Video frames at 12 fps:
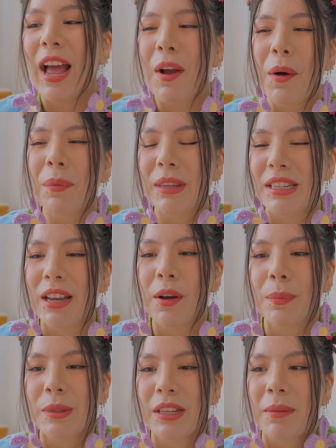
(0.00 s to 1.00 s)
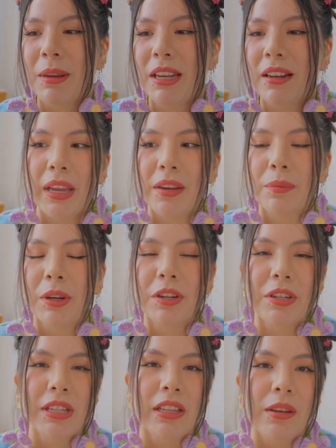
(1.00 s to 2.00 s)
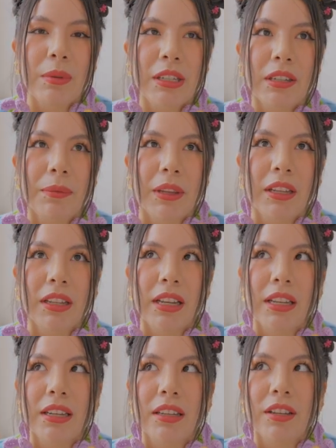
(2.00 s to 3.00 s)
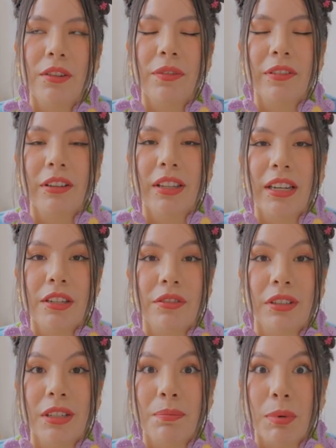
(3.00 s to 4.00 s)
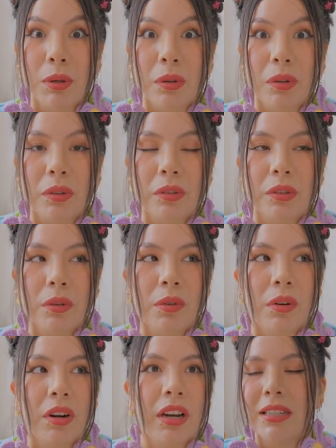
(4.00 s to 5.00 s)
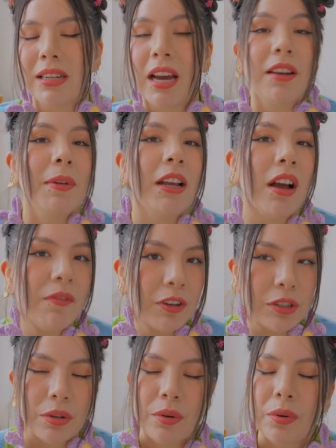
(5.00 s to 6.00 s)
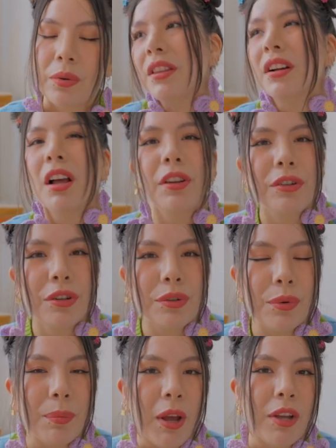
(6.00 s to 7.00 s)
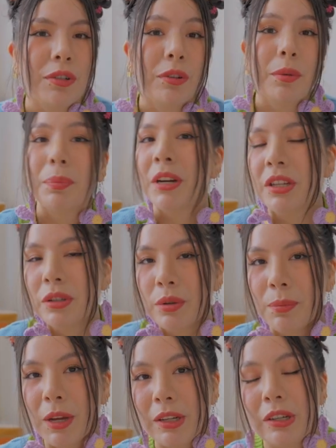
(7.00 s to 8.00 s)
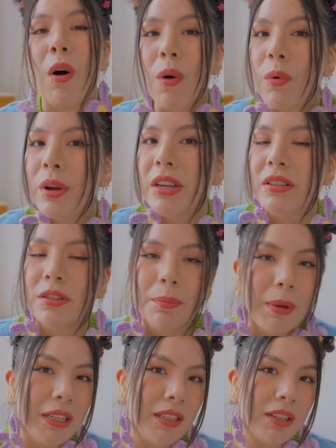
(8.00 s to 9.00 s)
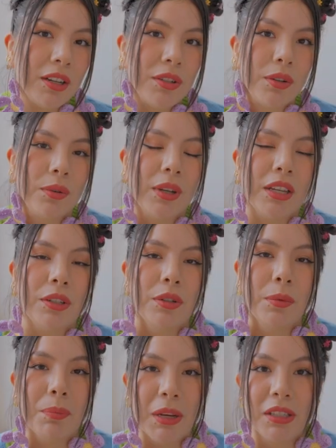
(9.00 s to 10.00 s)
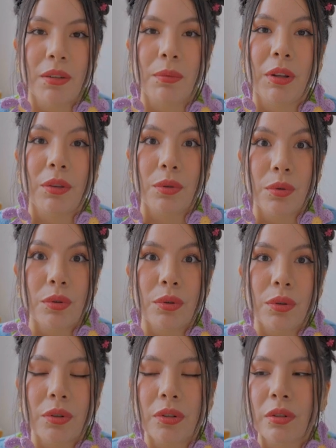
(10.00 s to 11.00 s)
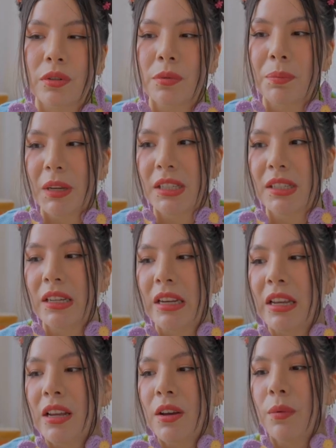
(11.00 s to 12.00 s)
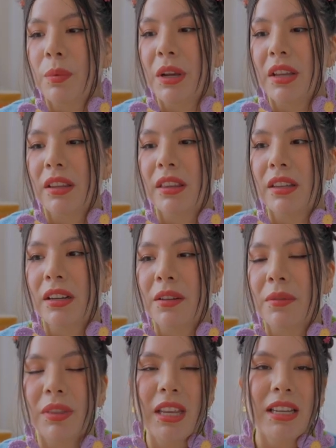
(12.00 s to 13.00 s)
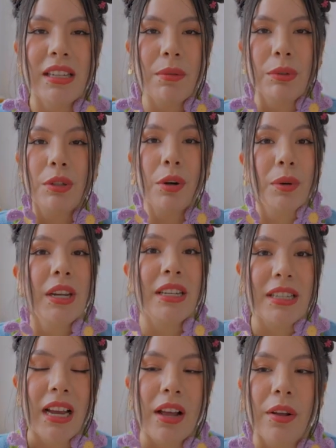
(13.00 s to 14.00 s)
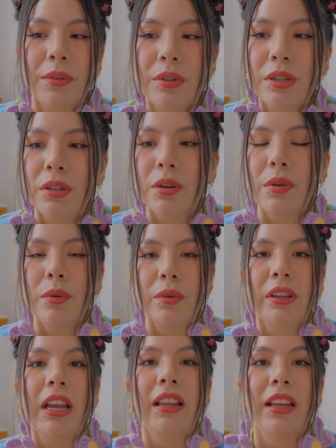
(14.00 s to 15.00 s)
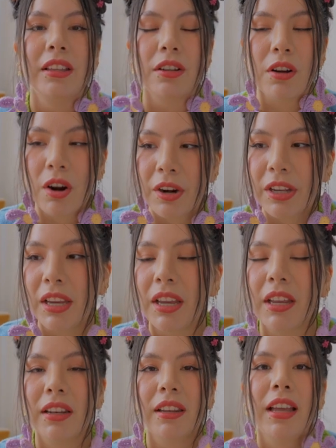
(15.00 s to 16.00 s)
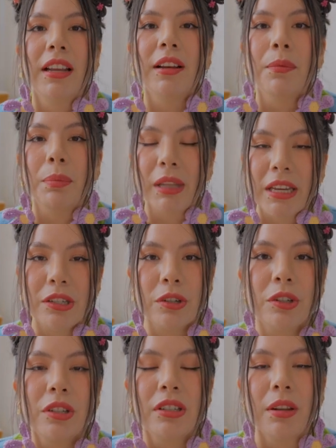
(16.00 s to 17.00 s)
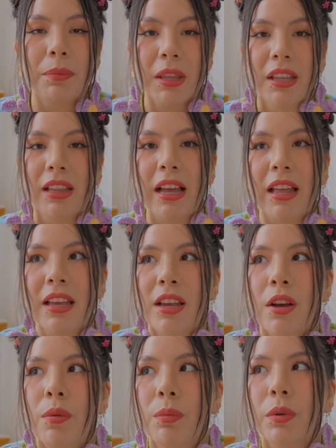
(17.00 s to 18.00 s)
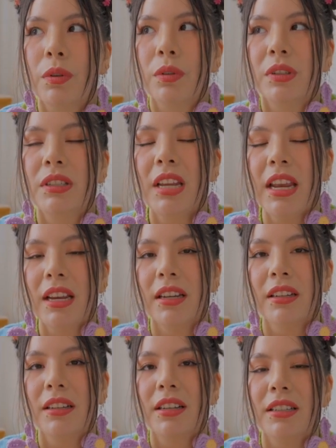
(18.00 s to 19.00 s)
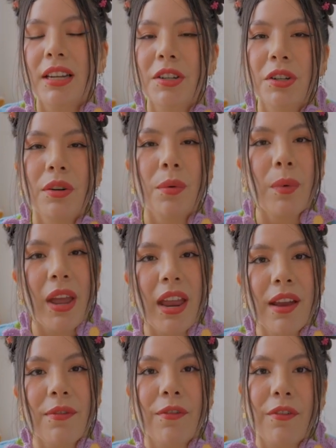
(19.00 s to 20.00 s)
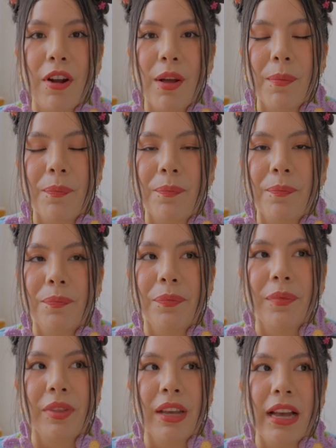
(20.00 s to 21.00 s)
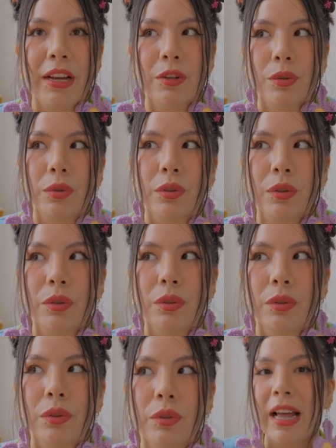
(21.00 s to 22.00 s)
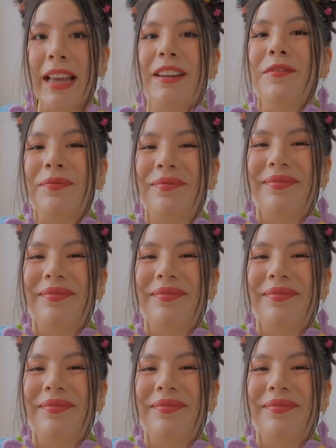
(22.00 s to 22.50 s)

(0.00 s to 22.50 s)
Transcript: I hope this helps. I mean, and when you're dealing with something that you feel that is really bold or it's out of my comfort zone, the colors are too much or the print is too much, always your best thing to do is to mix it with neutrals, to mix it with things that will tone it down. So yeah, like the cardigan, like a blazer, just something that will take attention away from the actual item.